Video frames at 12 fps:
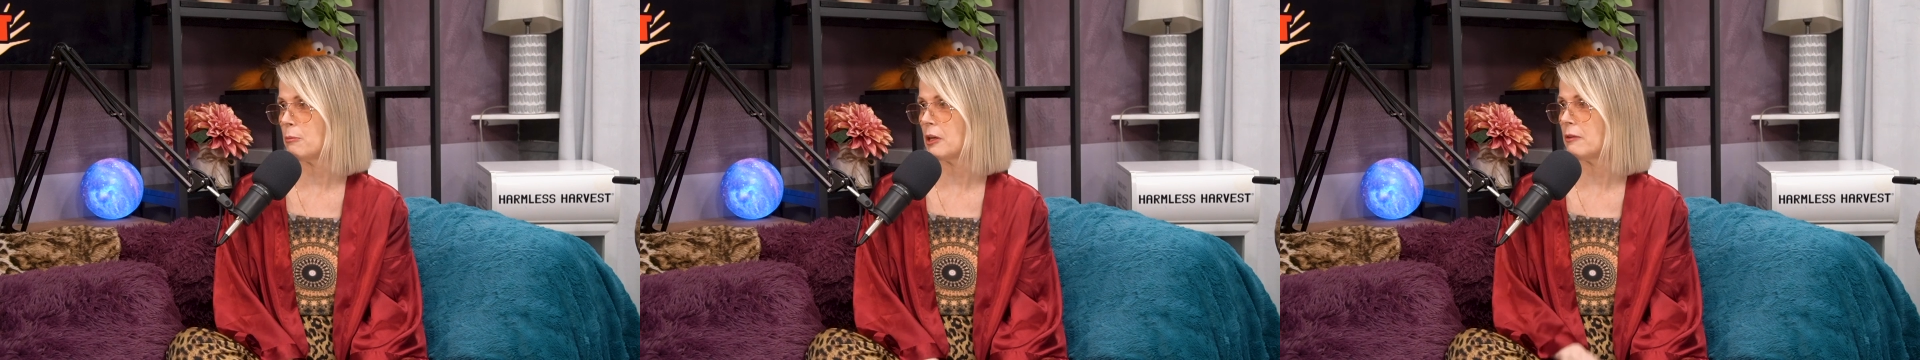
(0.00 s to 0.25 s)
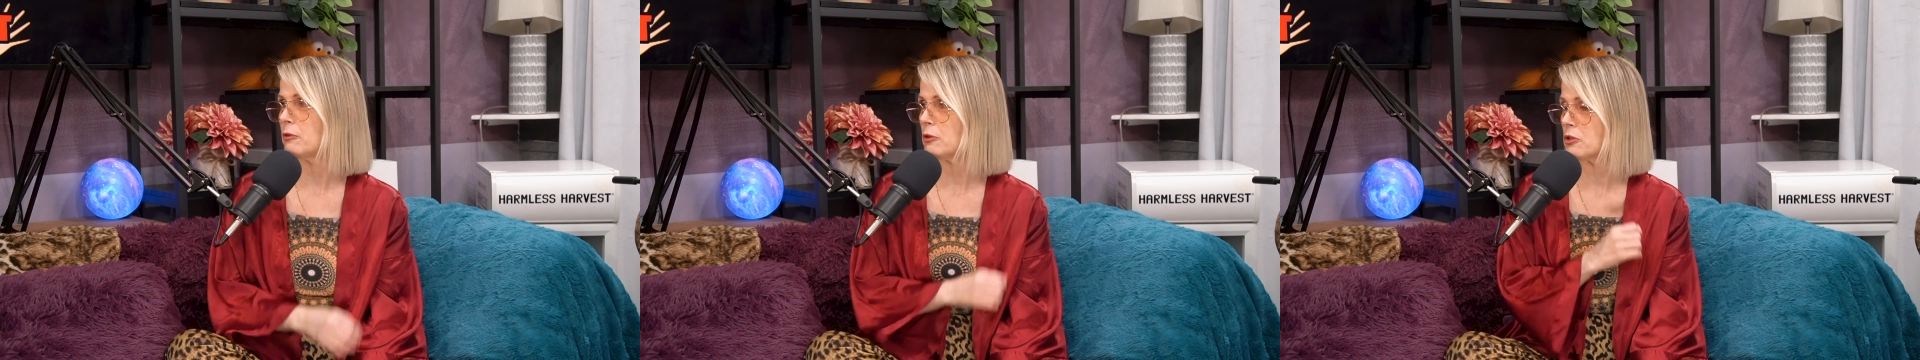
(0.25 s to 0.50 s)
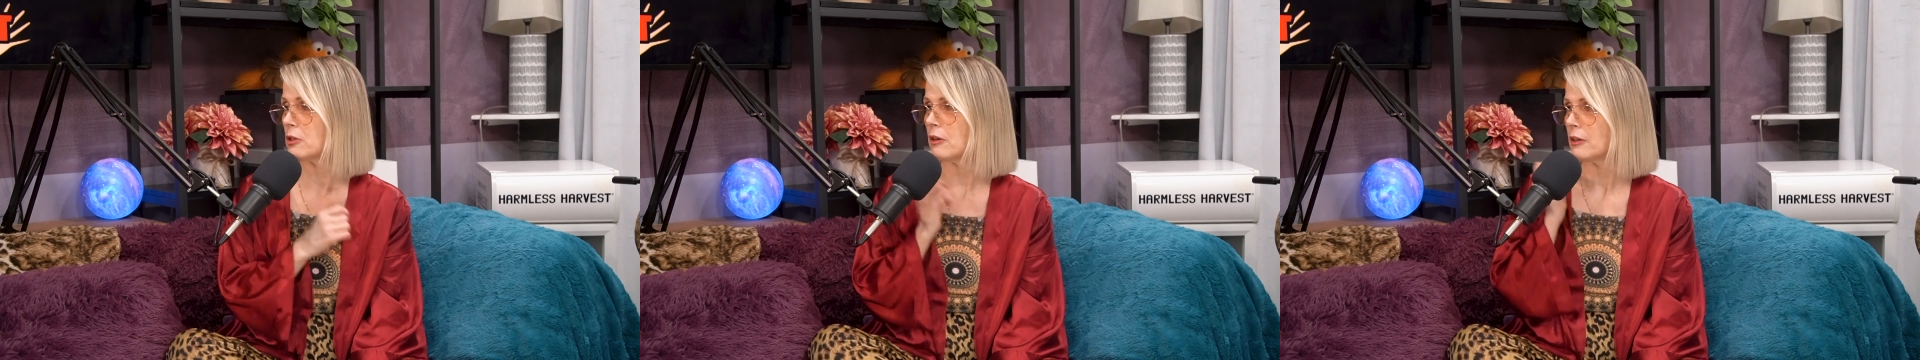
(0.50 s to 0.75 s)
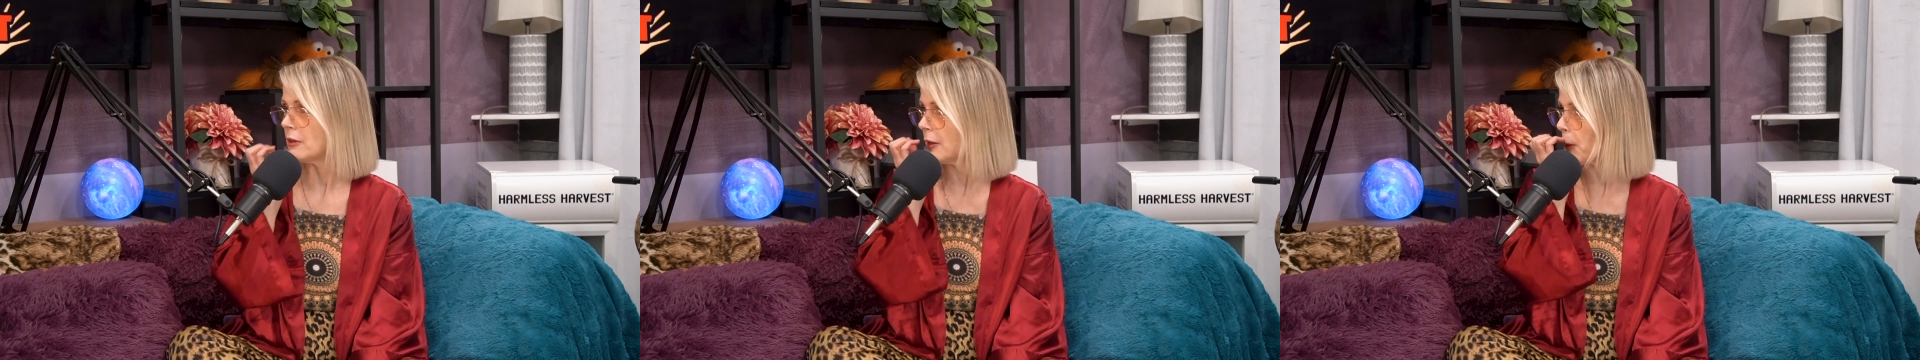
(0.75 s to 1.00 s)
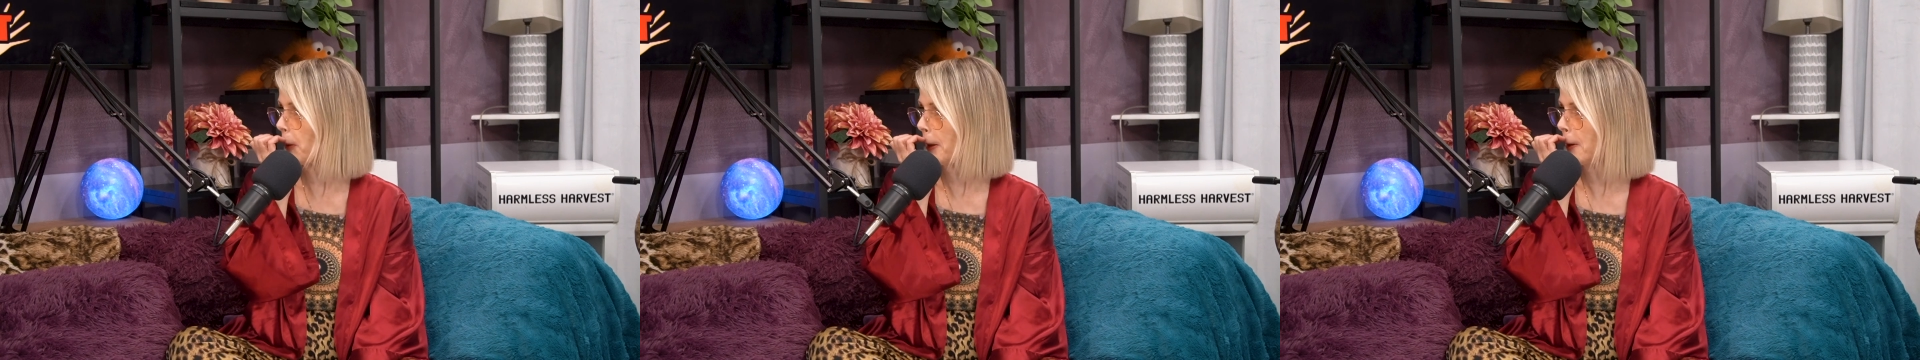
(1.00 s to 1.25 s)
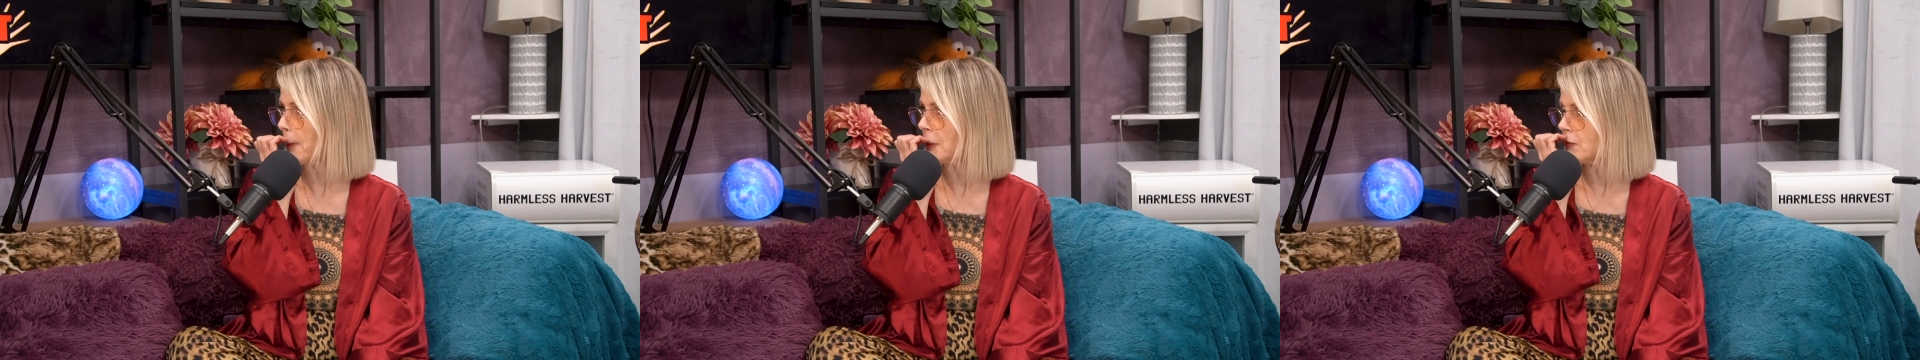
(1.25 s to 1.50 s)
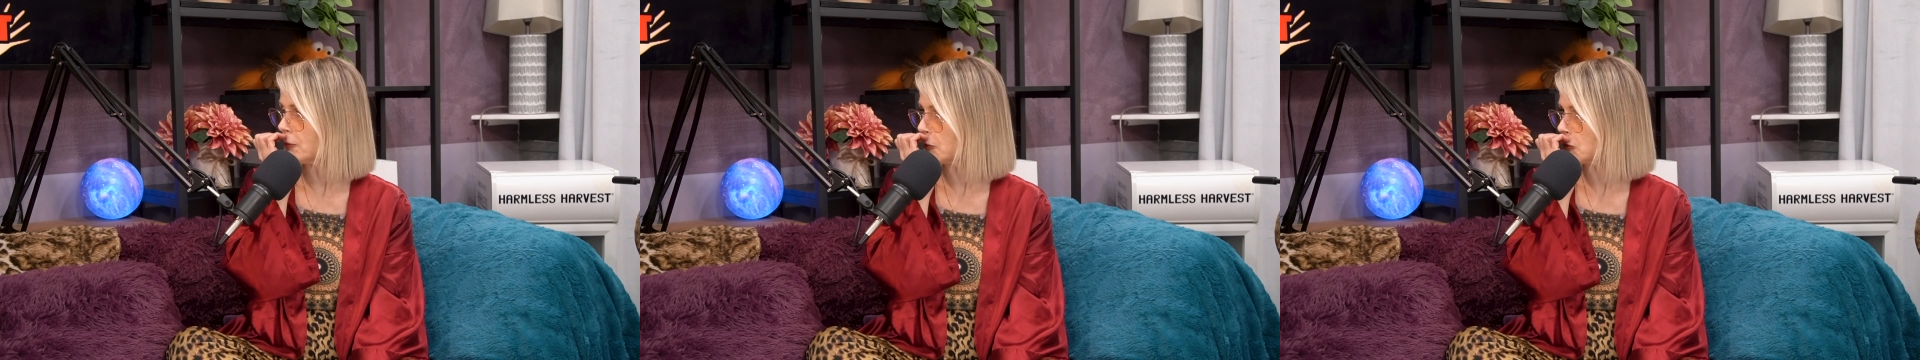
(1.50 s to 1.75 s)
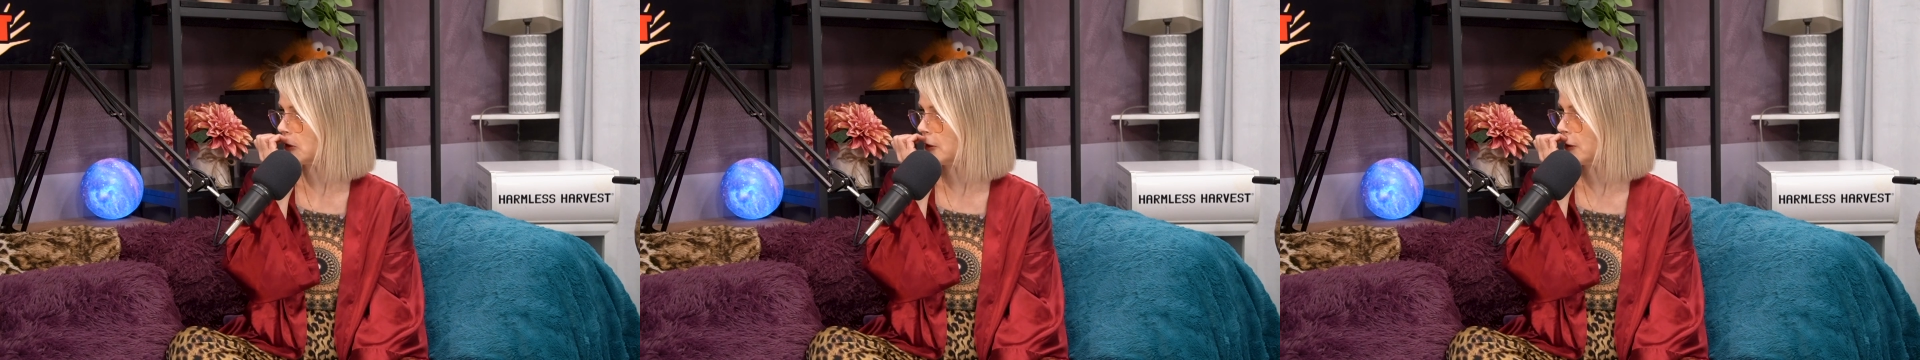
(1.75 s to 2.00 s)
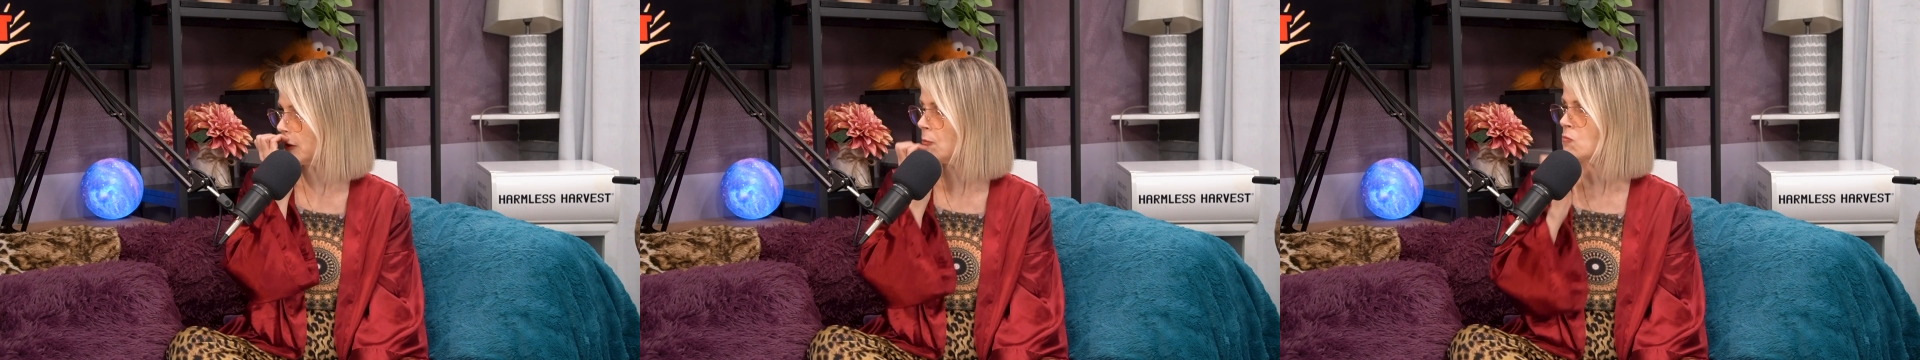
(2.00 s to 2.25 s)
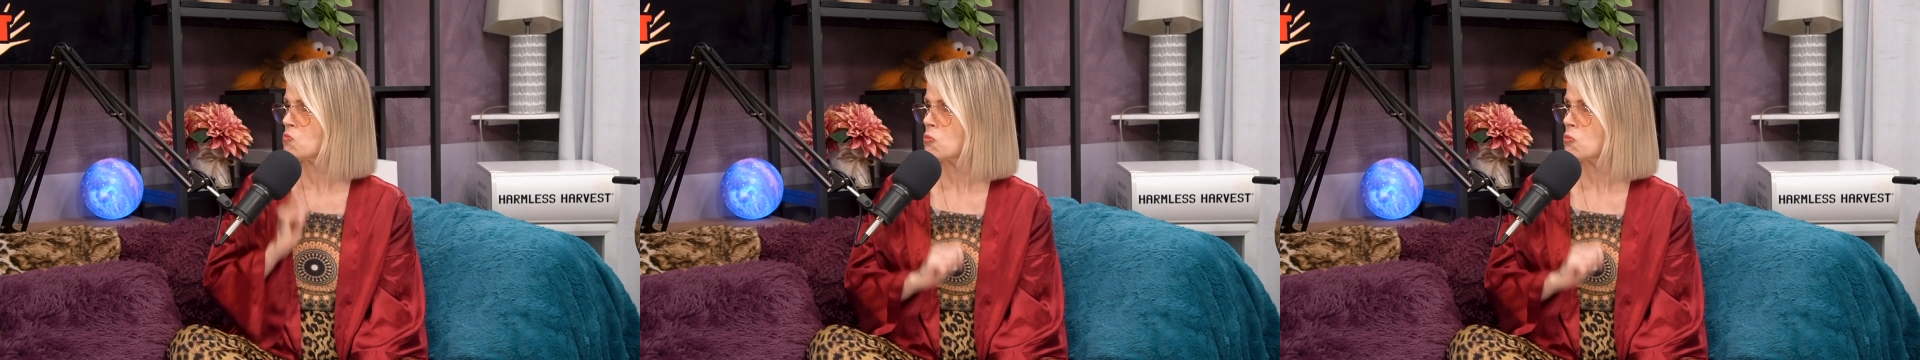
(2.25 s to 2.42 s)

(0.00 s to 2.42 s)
when I first started, like in the first year.